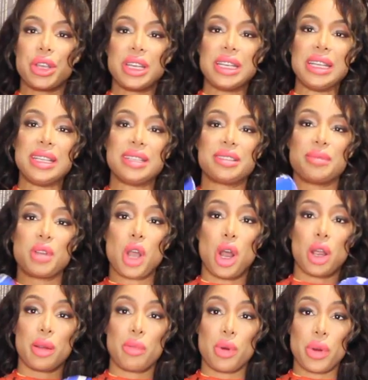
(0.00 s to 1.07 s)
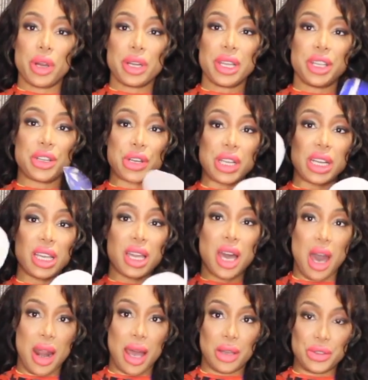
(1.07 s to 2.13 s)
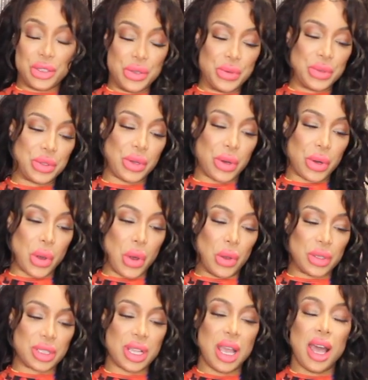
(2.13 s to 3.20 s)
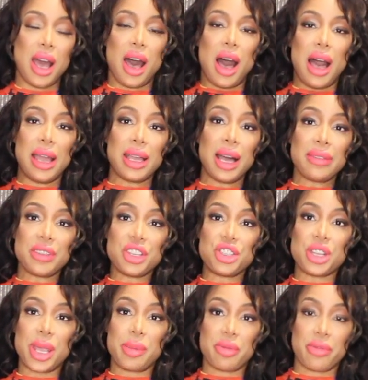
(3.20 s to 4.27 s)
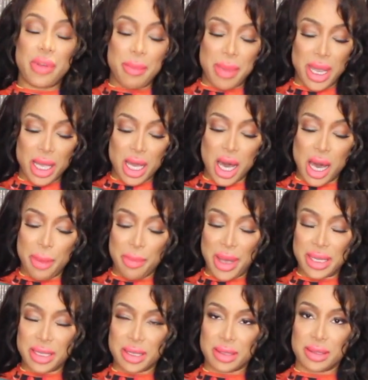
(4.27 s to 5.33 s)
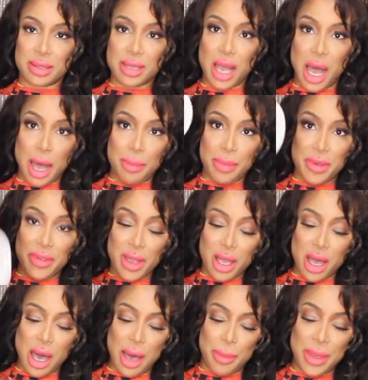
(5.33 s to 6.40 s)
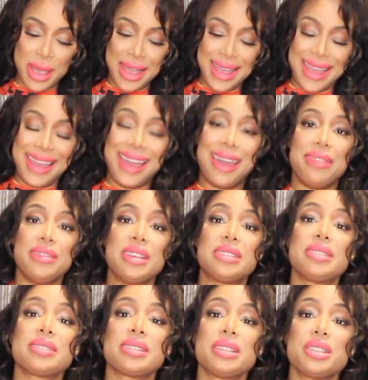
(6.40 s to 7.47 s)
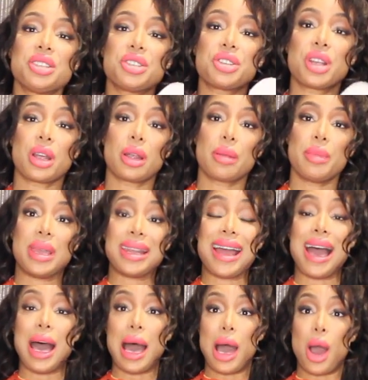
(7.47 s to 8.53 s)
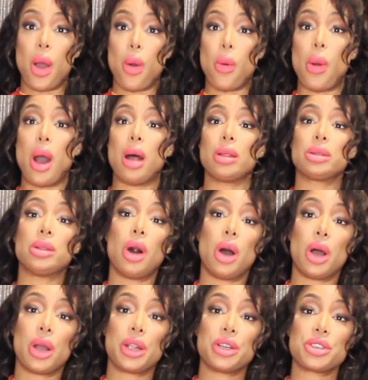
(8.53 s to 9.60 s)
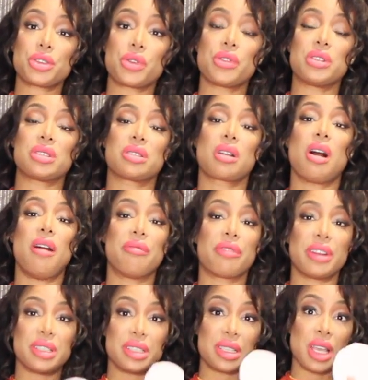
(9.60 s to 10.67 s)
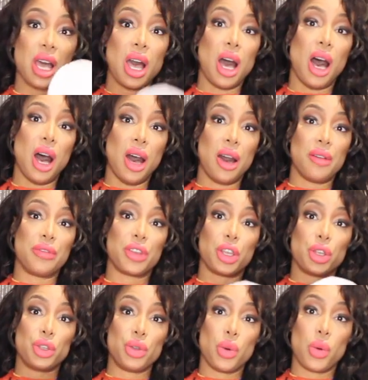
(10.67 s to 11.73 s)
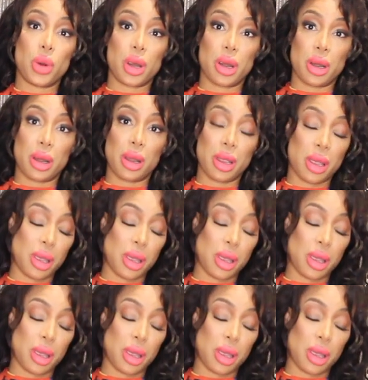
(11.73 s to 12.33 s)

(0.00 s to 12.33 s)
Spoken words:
going to need some cardboard and you're going to cut out 2 circles. I got the shape from my cup. I took the top of the cup, and this is going to determine how large or the circumference of your